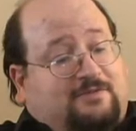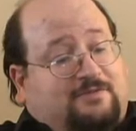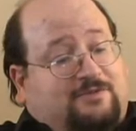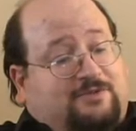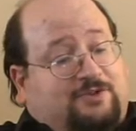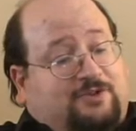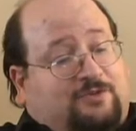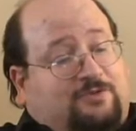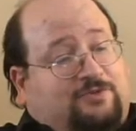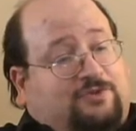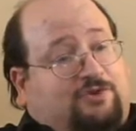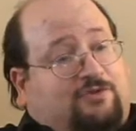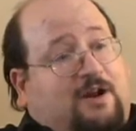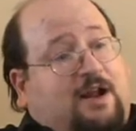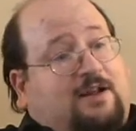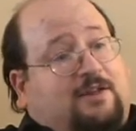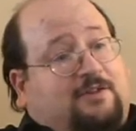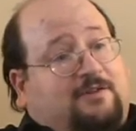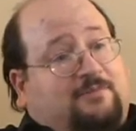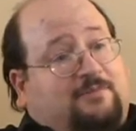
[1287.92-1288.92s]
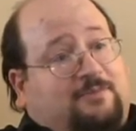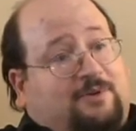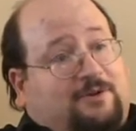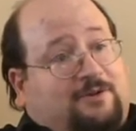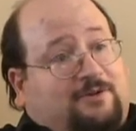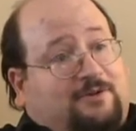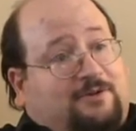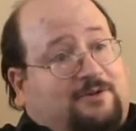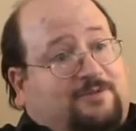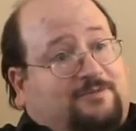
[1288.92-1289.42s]
Joel
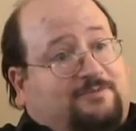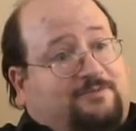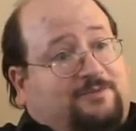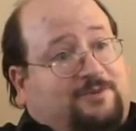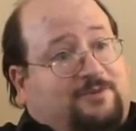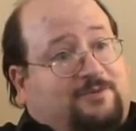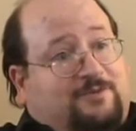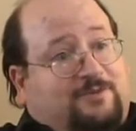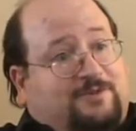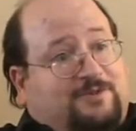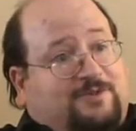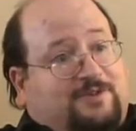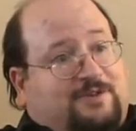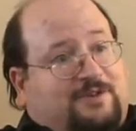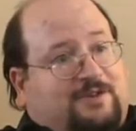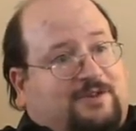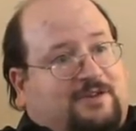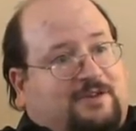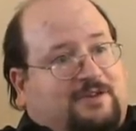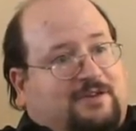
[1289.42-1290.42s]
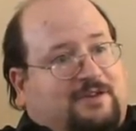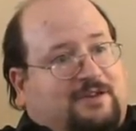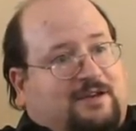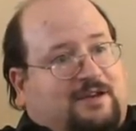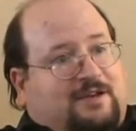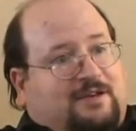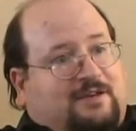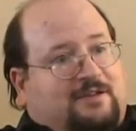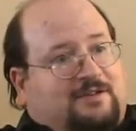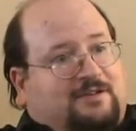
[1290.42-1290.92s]
Trachtenberg, who was
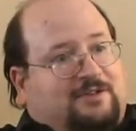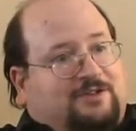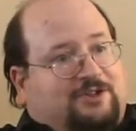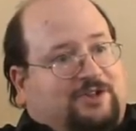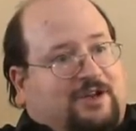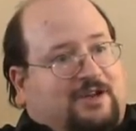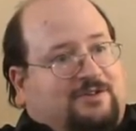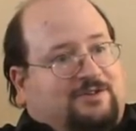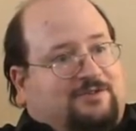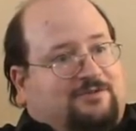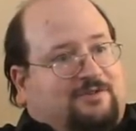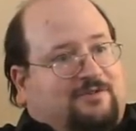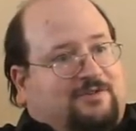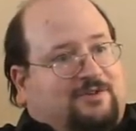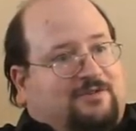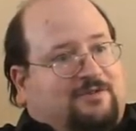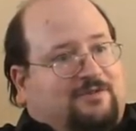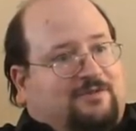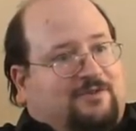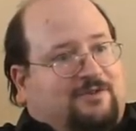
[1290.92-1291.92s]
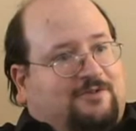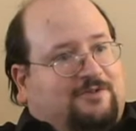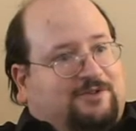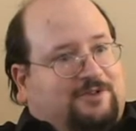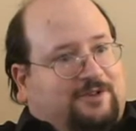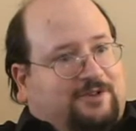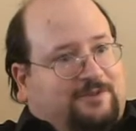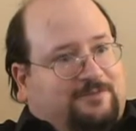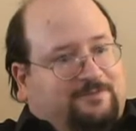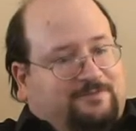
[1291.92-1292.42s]
the chancellor of the
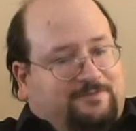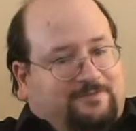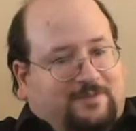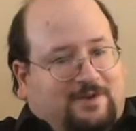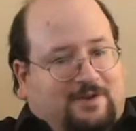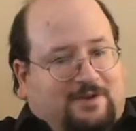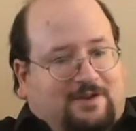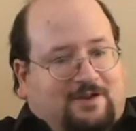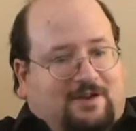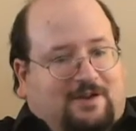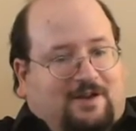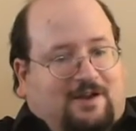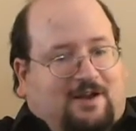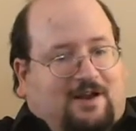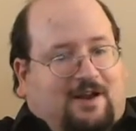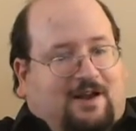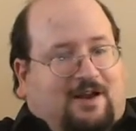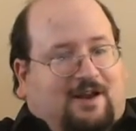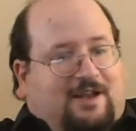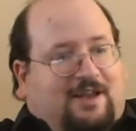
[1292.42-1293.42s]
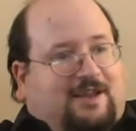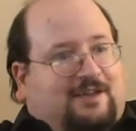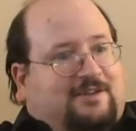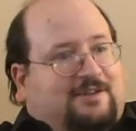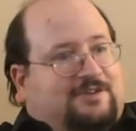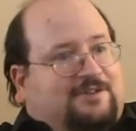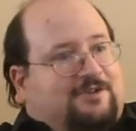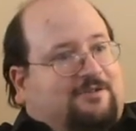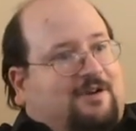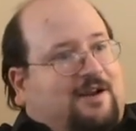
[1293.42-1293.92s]
university, he
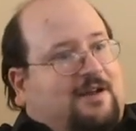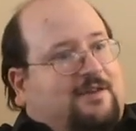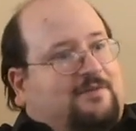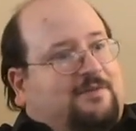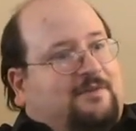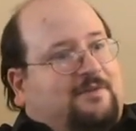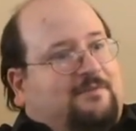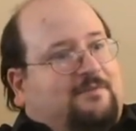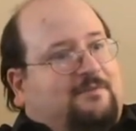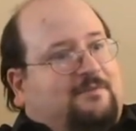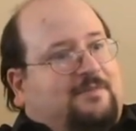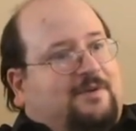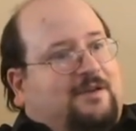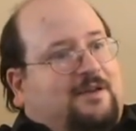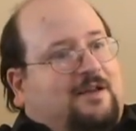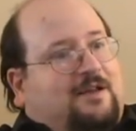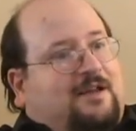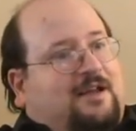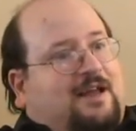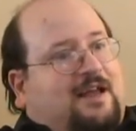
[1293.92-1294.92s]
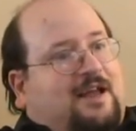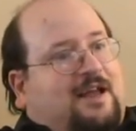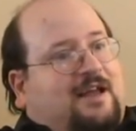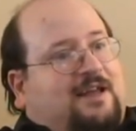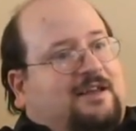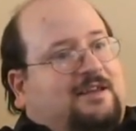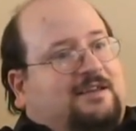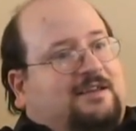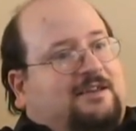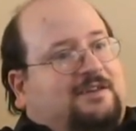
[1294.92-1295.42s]
described them.
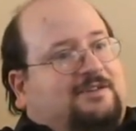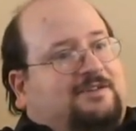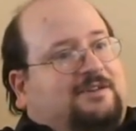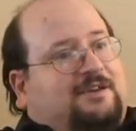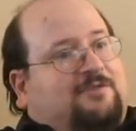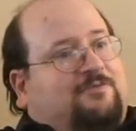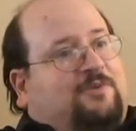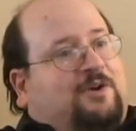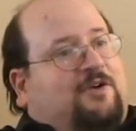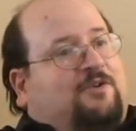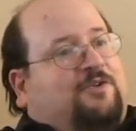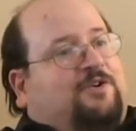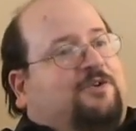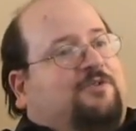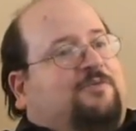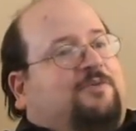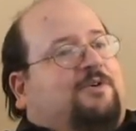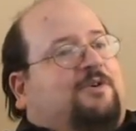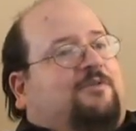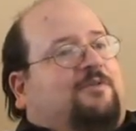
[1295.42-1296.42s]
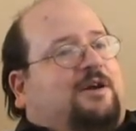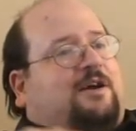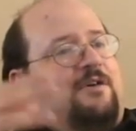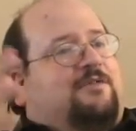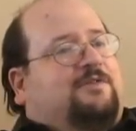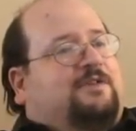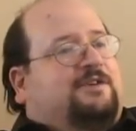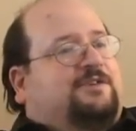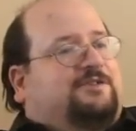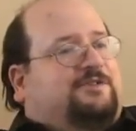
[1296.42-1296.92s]
He said, "Well, you know how
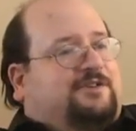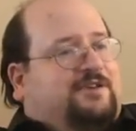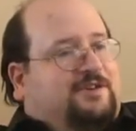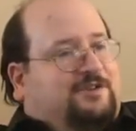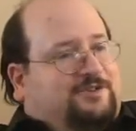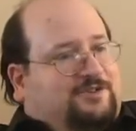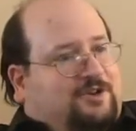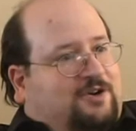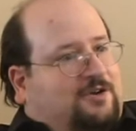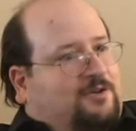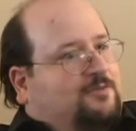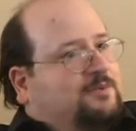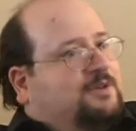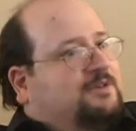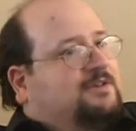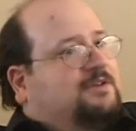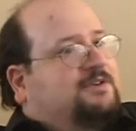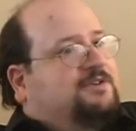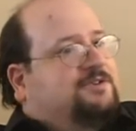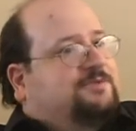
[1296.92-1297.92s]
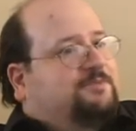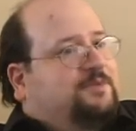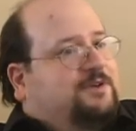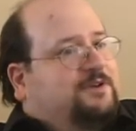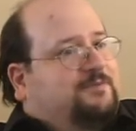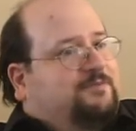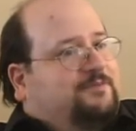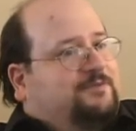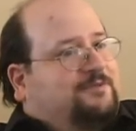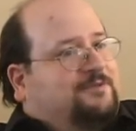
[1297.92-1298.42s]
these things are with these
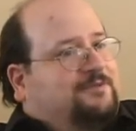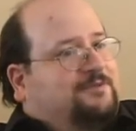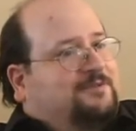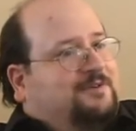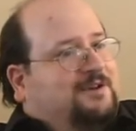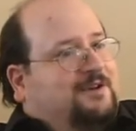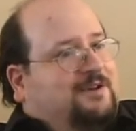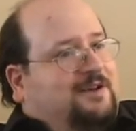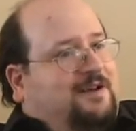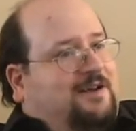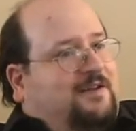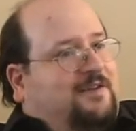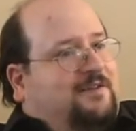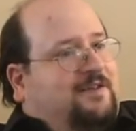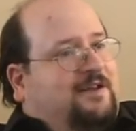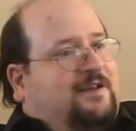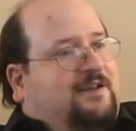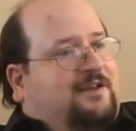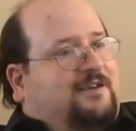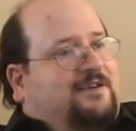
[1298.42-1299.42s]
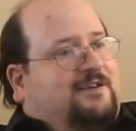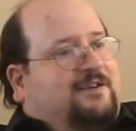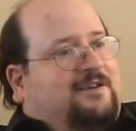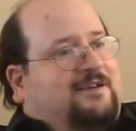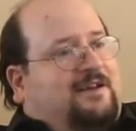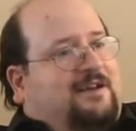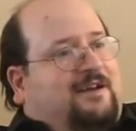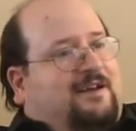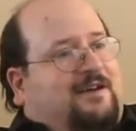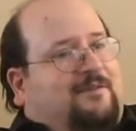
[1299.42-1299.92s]
people.
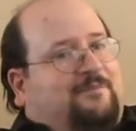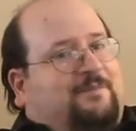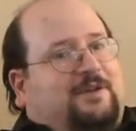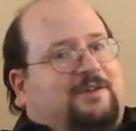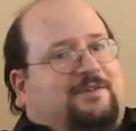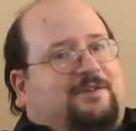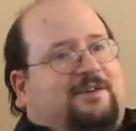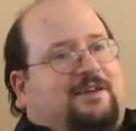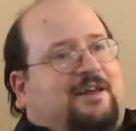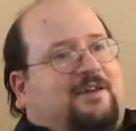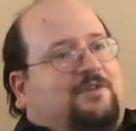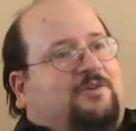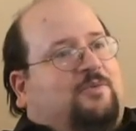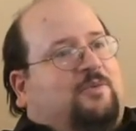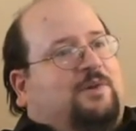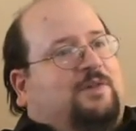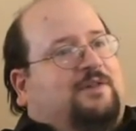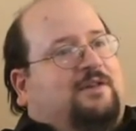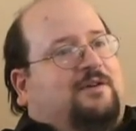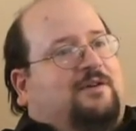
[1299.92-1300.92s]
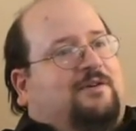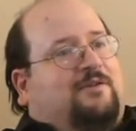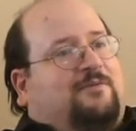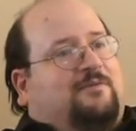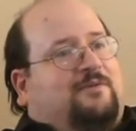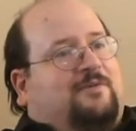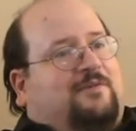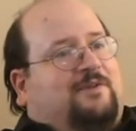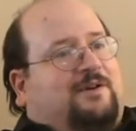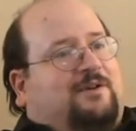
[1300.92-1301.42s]
They meet together with
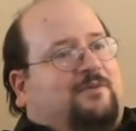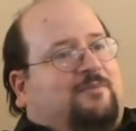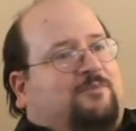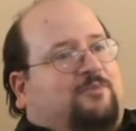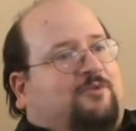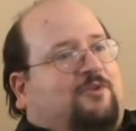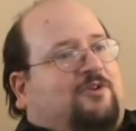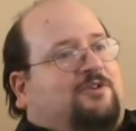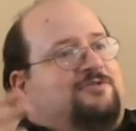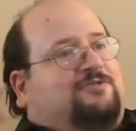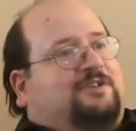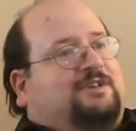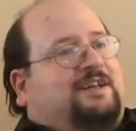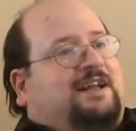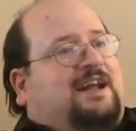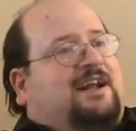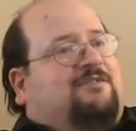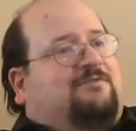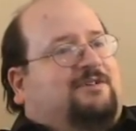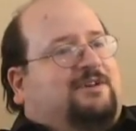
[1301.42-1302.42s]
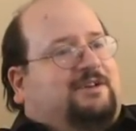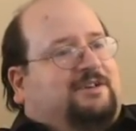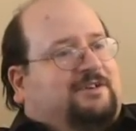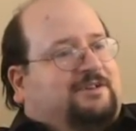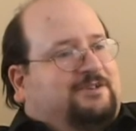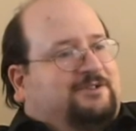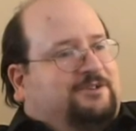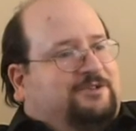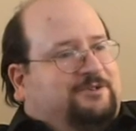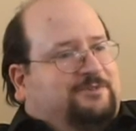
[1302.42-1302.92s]
their Brooklyn
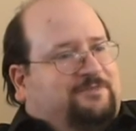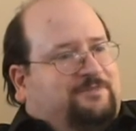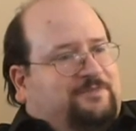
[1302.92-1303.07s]
heritage,